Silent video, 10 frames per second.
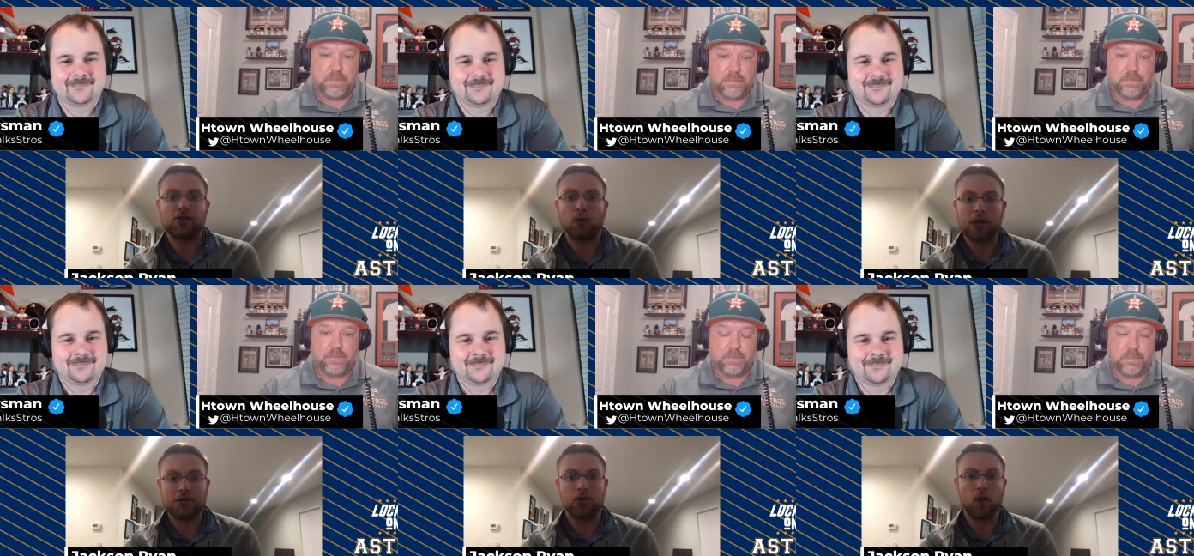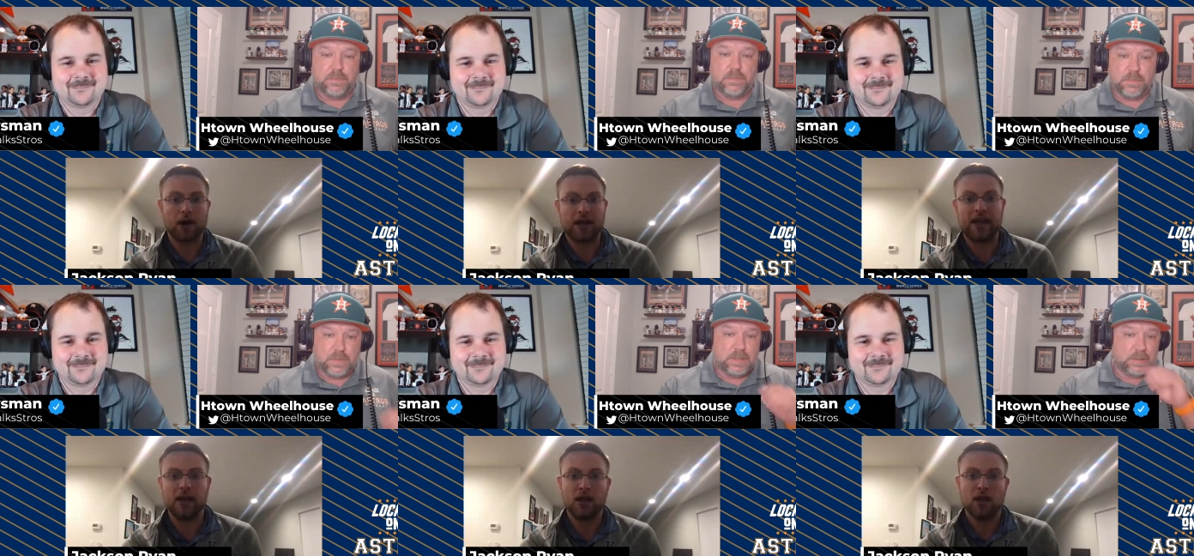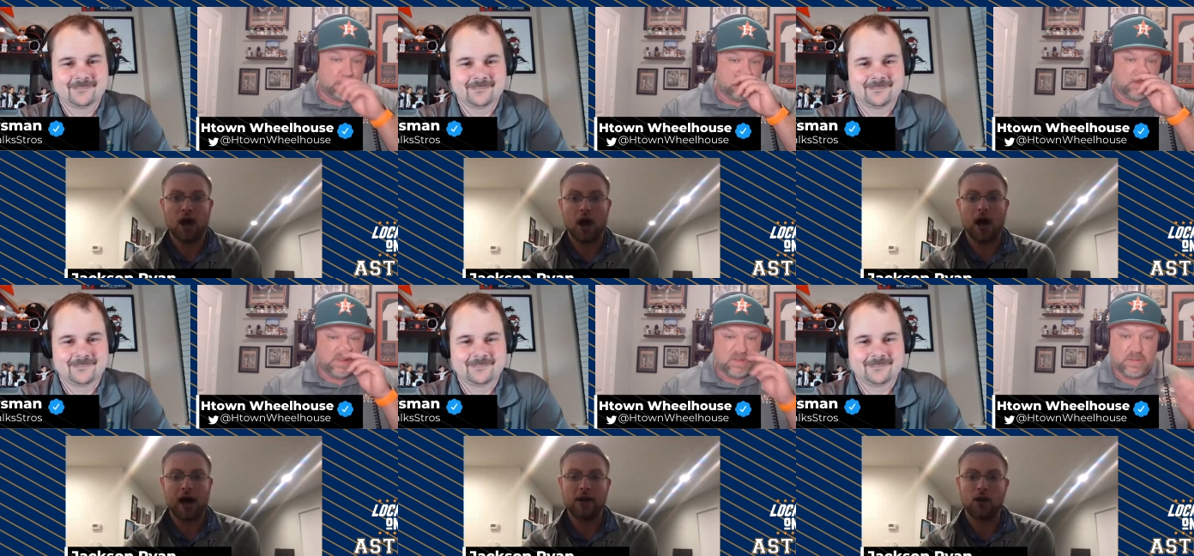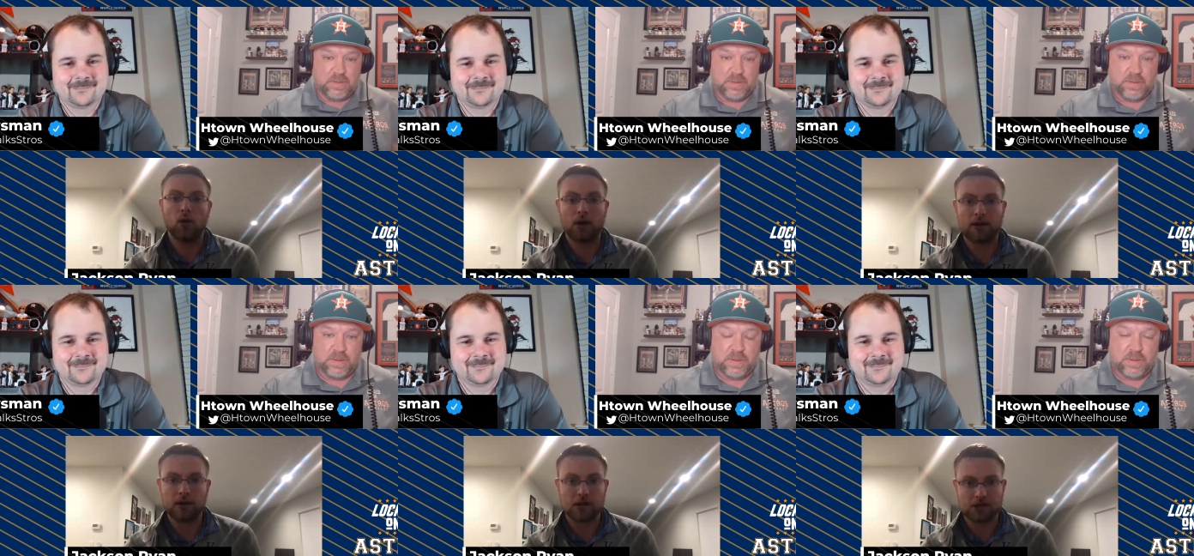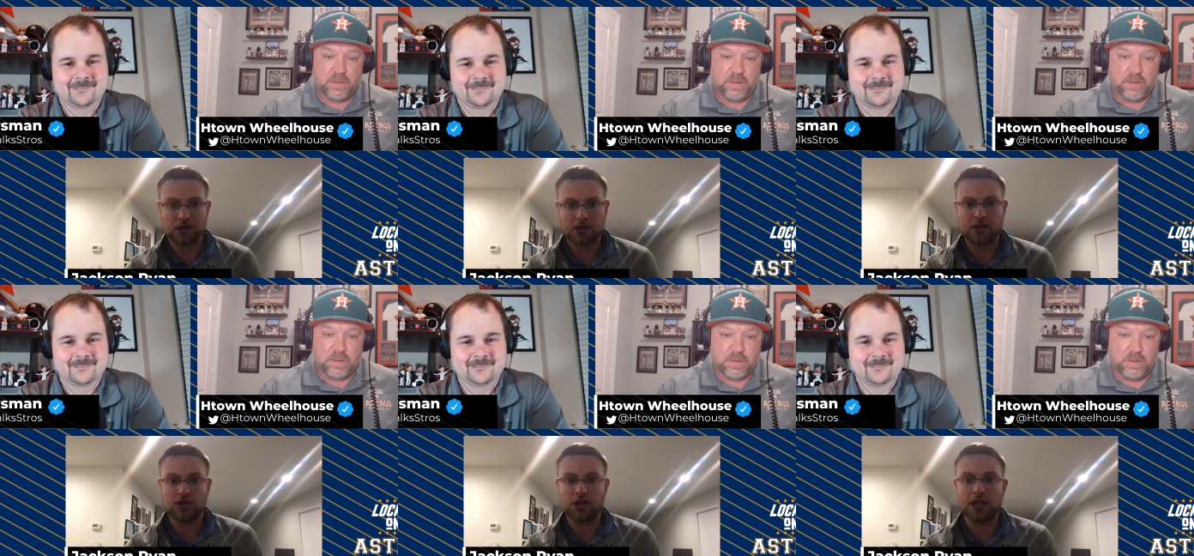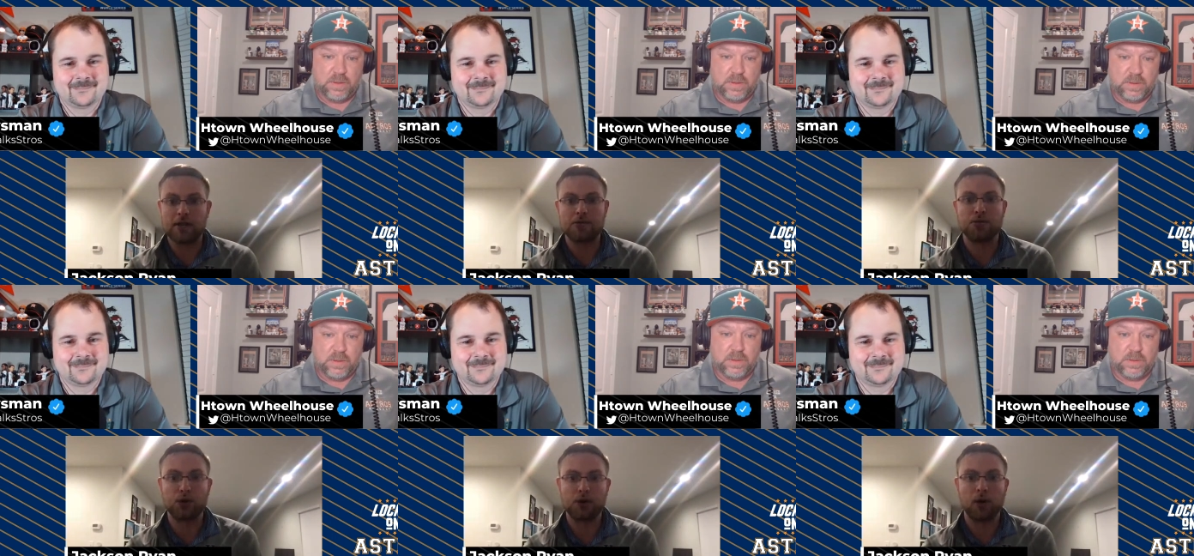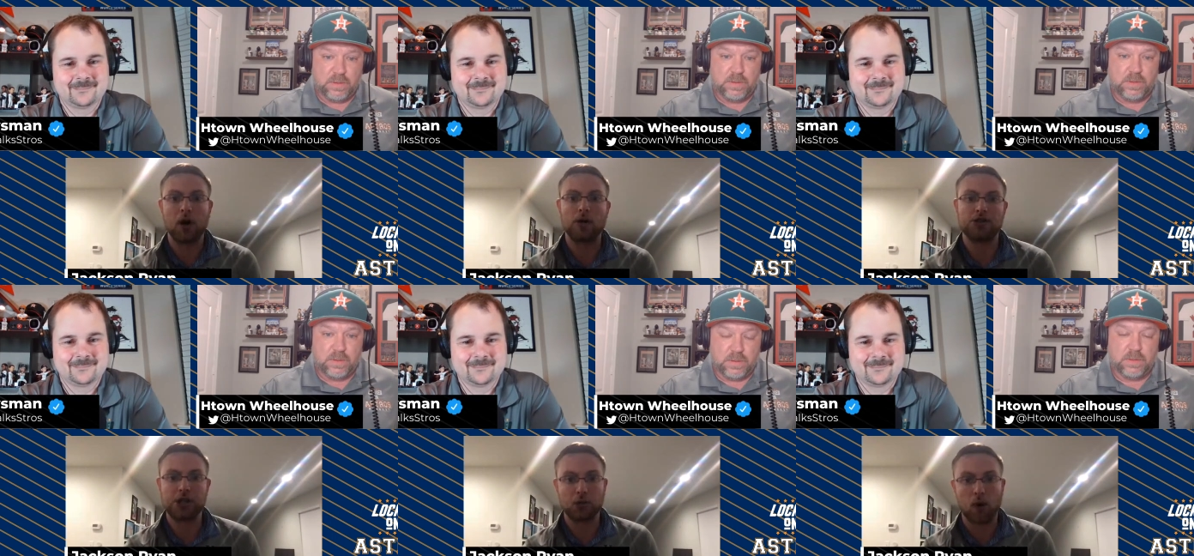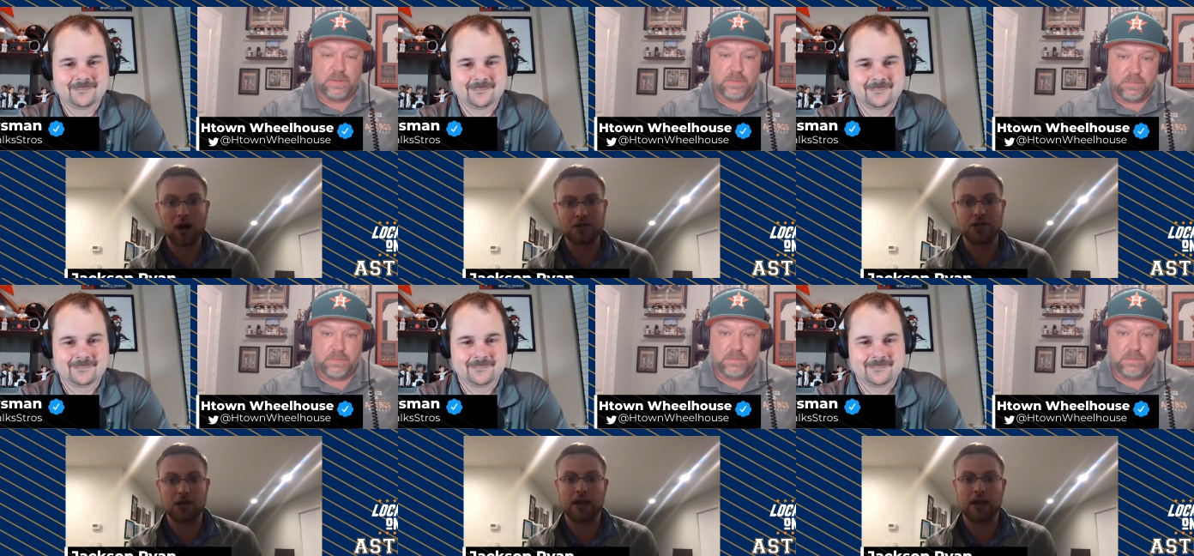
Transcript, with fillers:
Speaker 1: 2020, uh, I know one of their assistant GMs pretty well, and Gene Watson.